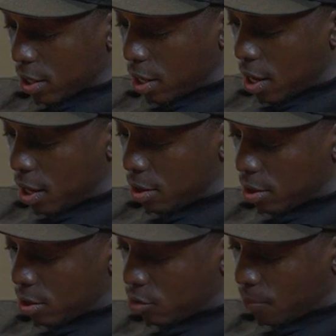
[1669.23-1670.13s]
Cause I had
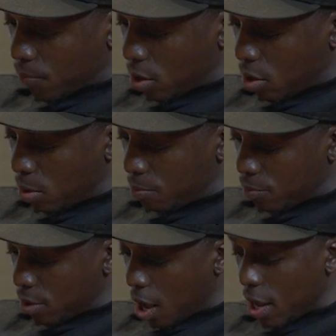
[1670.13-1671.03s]
something on him.
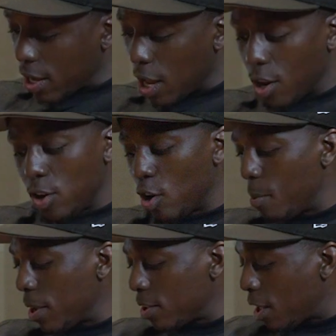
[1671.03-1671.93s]
Nah, I ain't got nothing on
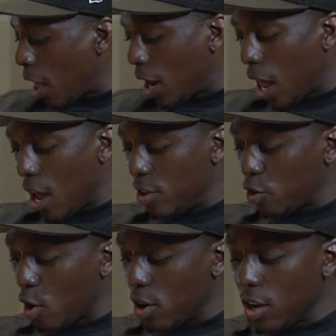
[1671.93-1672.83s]
him. I lied.
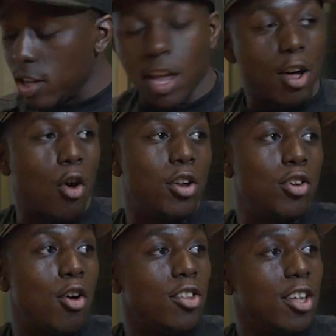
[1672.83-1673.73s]
Sorry. Yeah, Cody
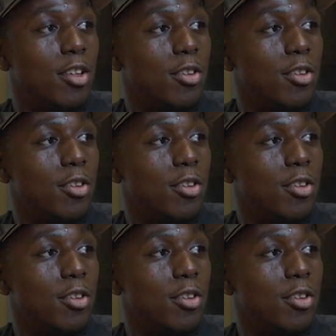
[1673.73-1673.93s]
Duron. Then.